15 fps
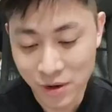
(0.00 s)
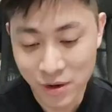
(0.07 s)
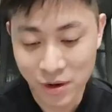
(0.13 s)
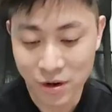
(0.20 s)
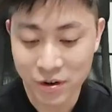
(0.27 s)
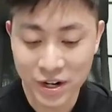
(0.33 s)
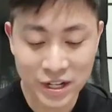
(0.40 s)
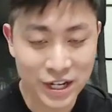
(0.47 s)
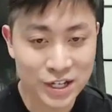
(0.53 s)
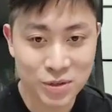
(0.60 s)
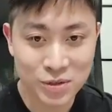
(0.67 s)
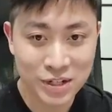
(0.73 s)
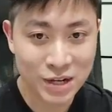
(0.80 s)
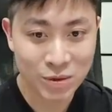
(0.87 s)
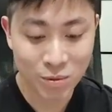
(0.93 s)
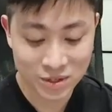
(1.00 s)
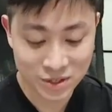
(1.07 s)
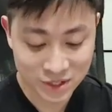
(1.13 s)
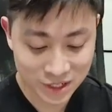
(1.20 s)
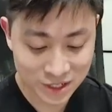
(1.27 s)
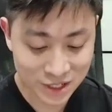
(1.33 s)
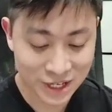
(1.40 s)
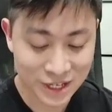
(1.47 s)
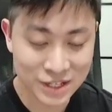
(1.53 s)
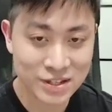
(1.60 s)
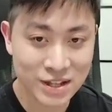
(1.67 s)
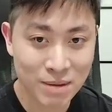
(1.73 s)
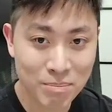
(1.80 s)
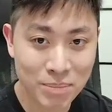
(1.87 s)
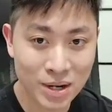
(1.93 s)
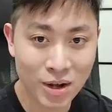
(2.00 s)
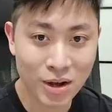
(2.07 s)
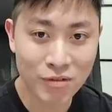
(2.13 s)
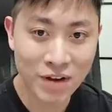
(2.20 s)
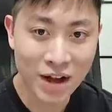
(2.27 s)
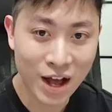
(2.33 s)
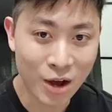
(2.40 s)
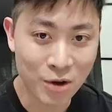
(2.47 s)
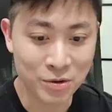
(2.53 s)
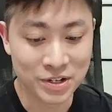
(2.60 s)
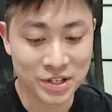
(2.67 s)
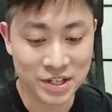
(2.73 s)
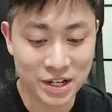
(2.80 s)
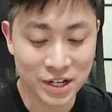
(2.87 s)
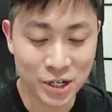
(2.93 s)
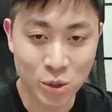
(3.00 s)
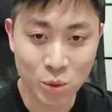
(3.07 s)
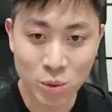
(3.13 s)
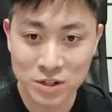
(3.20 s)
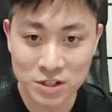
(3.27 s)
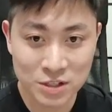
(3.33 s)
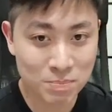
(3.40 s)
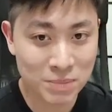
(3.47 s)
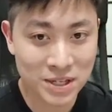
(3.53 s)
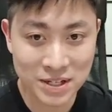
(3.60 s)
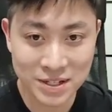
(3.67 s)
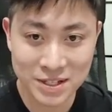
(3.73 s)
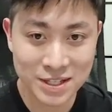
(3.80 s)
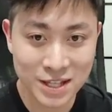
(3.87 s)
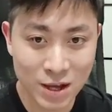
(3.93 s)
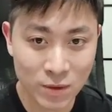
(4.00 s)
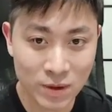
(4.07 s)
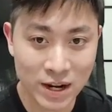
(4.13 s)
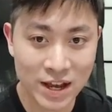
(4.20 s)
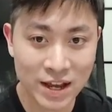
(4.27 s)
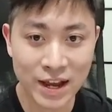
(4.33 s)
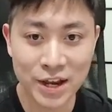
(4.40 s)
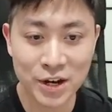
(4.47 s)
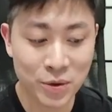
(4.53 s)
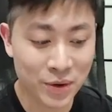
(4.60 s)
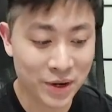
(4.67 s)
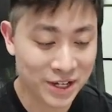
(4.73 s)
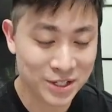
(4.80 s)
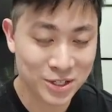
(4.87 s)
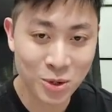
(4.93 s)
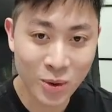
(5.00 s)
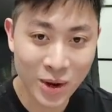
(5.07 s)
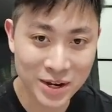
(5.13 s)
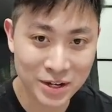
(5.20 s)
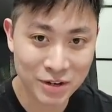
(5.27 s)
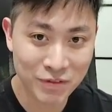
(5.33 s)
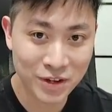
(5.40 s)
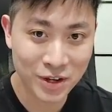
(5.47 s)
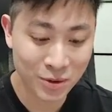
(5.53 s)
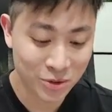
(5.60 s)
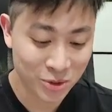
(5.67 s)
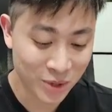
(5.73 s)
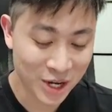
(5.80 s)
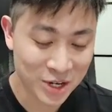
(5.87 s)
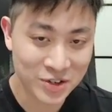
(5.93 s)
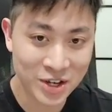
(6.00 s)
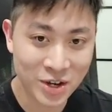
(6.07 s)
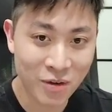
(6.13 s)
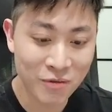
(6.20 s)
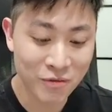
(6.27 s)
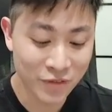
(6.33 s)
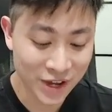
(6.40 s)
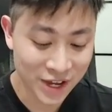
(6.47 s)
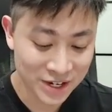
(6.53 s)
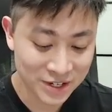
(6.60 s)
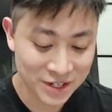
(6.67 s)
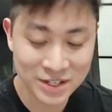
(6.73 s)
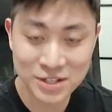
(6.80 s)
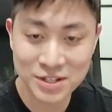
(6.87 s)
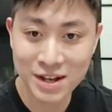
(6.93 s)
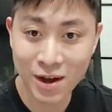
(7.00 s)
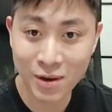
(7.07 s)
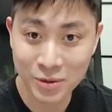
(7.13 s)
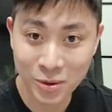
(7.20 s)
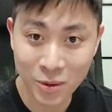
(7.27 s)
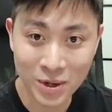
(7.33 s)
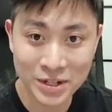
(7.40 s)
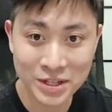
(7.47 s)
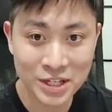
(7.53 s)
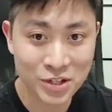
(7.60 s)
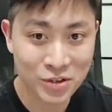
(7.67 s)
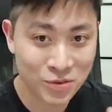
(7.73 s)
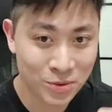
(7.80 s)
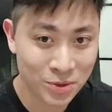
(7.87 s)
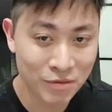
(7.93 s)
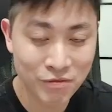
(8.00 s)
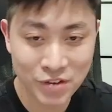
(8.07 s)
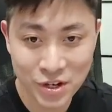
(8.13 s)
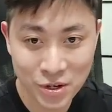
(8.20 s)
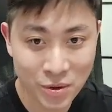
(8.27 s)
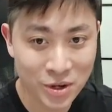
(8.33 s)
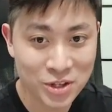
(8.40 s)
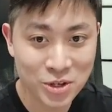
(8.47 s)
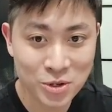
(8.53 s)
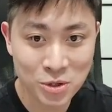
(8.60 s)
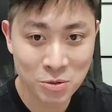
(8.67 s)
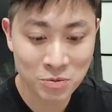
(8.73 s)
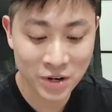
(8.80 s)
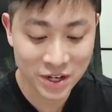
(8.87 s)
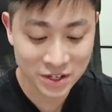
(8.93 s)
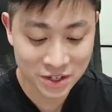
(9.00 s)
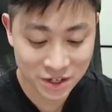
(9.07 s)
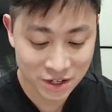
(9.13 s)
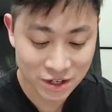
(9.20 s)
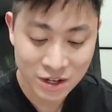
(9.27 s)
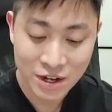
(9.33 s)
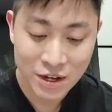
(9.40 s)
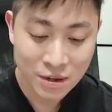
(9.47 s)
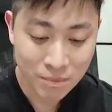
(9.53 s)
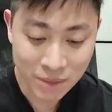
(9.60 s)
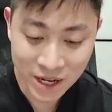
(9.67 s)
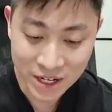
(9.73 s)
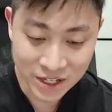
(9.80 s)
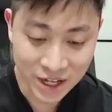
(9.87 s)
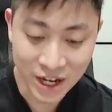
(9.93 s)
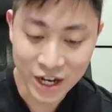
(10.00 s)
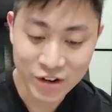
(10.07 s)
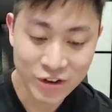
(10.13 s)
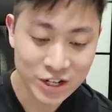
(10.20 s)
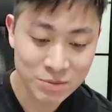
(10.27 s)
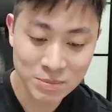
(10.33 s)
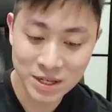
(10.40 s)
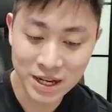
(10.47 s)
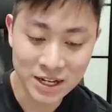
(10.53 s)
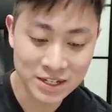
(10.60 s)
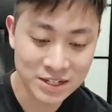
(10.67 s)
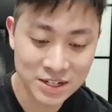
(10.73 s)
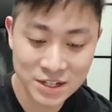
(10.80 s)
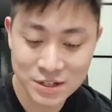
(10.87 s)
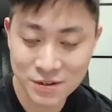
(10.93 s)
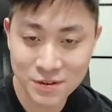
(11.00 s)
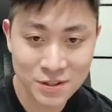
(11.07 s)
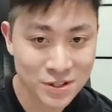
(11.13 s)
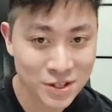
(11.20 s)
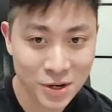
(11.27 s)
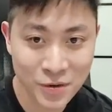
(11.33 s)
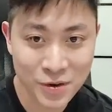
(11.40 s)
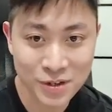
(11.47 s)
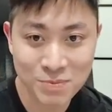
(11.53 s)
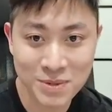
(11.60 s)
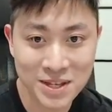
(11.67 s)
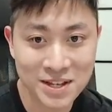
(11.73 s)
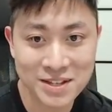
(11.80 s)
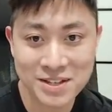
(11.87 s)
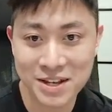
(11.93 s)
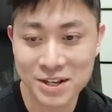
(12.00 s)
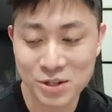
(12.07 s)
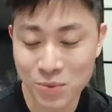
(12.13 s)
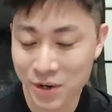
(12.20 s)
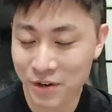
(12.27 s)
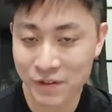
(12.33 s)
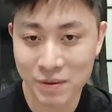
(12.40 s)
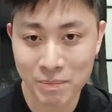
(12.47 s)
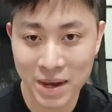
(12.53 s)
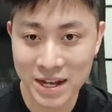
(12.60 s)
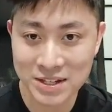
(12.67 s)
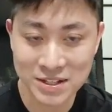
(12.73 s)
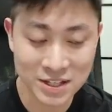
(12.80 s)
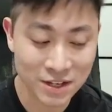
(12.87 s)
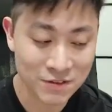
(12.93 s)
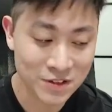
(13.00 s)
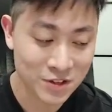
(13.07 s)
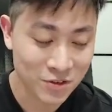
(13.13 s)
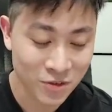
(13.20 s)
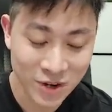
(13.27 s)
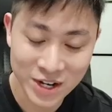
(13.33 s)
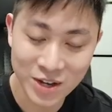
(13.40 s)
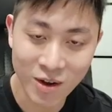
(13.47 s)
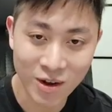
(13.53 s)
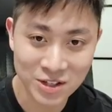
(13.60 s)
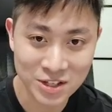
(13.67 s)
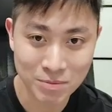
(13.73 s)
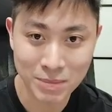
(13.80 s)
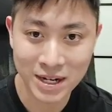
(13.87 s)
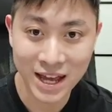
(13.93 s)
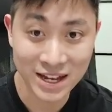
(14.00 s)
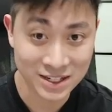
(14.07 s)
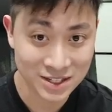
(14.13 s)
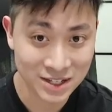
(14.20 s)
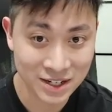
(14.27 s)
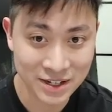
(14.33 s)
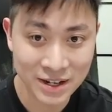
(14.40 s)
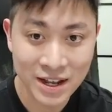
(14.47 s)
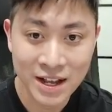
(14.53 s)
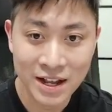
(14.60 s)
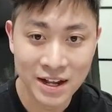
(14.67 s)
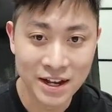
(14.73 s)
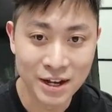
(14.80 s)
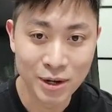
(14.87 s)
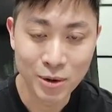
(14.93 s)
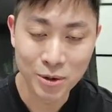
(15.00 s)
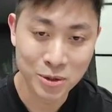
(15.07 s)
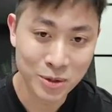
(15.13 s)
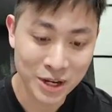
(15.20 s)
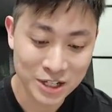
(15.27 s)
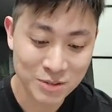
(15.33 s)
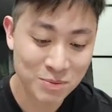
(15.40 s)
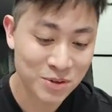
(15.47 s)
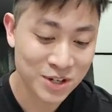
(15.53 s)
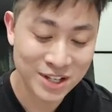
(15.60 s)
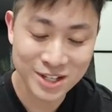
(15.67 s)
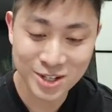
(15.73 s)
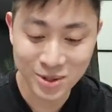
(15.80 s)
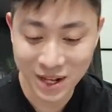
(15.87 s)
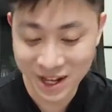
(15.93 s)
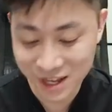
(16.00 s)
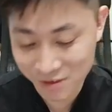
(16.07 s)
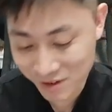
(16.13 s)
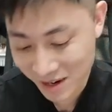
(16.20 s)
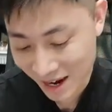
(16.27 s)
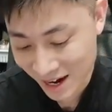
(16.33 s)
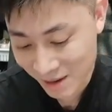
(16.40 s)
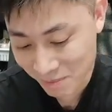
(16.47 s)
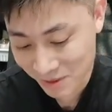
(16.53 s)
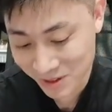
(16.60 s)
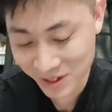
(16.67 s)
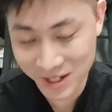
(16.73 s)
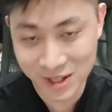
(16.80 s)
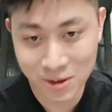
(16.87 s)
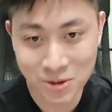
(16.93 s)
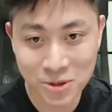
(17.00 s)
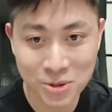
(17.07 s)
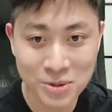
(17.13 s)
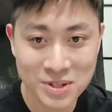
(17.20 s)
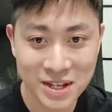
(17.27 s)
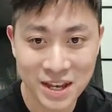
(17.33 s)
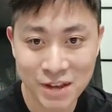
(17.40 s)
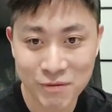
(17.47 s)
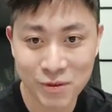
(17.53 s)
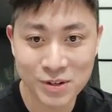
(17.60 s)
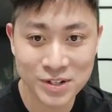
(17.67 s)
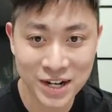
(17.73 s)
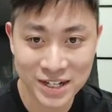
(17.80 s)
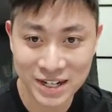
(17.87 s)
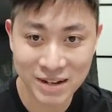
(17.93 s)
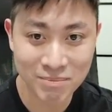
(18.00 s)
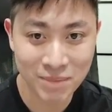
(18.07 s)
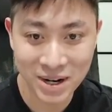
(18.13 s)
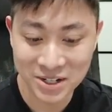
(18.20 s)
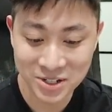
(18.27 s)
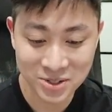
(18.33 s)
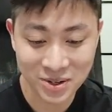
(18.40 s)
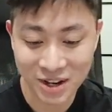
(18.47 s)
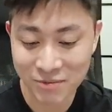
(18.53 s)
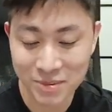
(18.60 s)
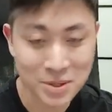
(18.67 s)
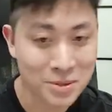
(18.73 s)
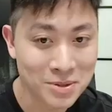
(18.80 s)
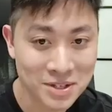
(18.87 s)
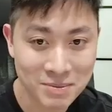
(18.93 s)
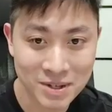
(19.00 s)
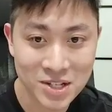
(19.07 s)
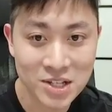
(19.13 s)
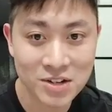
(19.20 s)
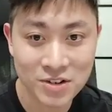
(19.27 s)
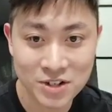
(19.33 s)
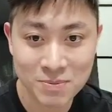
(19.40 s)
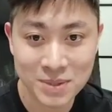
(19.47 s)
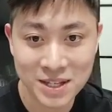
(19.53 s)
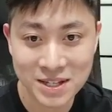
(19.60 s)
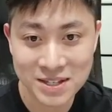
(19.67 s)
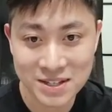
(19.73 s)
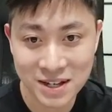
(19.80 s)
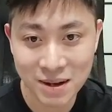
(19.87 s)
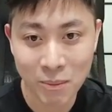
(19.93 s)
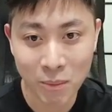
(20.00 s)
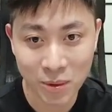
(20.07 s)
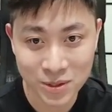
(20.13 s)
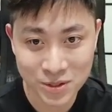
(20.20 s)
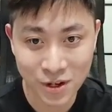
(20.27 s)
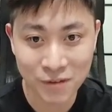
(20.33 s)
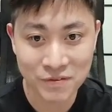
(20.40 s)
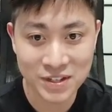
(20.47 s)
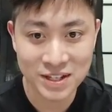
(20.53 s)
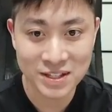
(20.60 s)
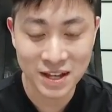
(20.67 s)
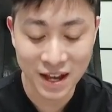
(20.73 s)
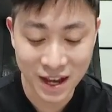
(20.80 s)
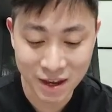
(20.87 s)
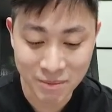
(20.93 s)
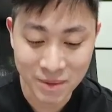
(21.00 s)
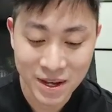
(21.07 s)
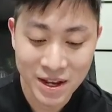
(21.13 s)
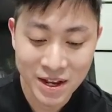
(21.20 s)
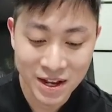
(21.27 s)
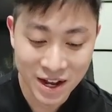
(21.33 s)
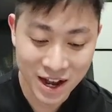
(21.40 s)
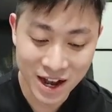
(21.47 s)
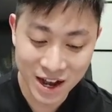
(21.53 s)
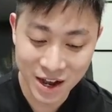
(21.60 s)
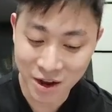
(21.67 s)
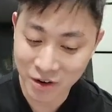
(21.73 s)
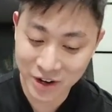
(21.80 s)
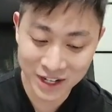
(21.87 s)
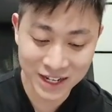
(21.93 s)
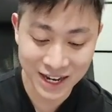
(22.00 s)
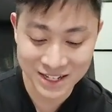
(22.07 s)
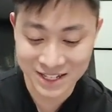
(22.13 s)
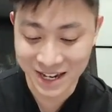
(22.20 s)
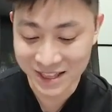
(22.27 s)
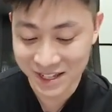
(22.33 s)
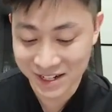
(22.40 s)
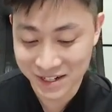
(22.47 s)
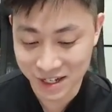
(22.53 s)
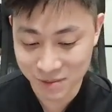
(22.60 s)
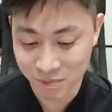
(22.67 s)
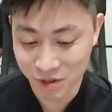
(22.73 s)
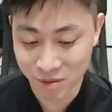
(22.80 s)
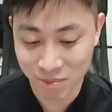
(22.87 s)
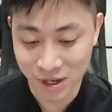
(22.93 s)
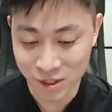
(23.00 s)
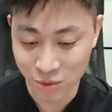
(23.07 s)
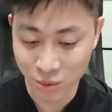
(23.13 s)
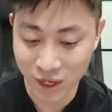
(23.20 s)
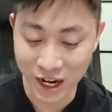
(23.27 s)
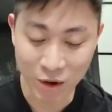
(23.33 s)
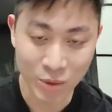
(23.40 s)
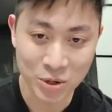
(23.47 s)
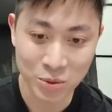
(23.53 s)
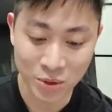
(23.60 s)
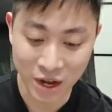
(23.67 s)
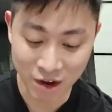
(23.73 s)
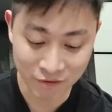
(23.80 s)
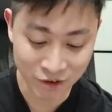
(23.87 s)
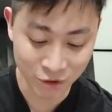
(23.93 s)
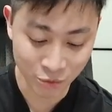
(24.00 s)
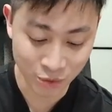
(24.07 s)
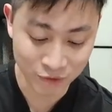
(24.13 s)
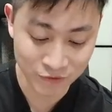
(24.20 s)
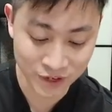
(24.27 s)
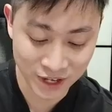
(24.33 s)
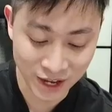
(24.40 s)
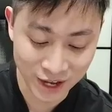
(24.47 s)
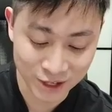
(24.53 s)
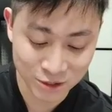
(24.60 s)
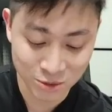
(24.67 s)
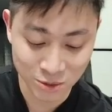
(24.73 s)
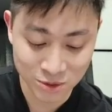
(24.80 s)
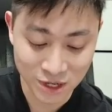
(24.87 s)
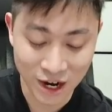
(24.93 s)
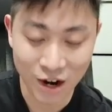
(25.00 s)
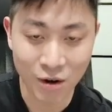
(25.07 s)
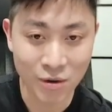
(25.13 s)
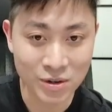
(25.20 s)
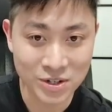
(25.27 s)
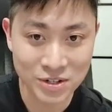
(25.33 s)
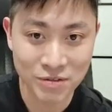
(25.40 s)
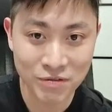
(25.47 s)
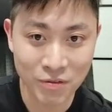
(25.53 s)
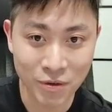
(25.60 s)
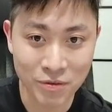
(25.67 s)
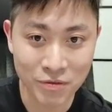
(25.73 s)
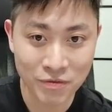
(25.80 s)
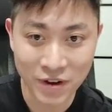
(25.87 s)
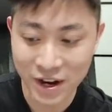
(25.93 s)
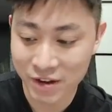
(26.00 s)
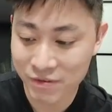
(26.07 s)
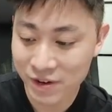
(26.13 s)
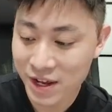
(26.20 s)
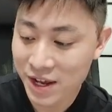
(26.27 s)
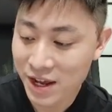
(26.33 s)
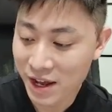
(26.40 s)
Alright guys, so that was just a sample of how the dual speakers sound like. I know it is quite difficult to actually convey this sound quality through the video on YouTube right here. But yeah, trust me guys, this stereo speakers here is one of the best. It gives this really awesome and excellent audio experience. So even I personally don't use the headphone jack that much, so I've been using my stereo speakers here most of the time. Alright guys, I think that's pretty much what I want to cover with the Asus ROG Phone 5.